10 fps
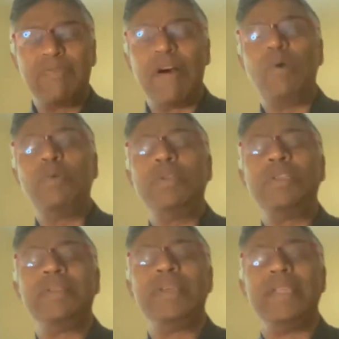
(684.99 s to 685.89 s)

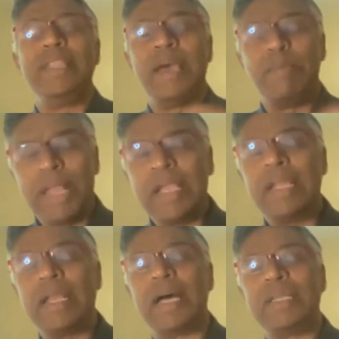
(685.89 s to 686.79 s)
found the
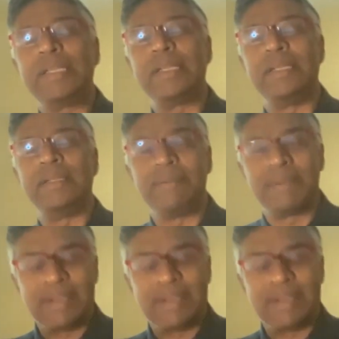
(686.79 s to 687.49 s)
American article,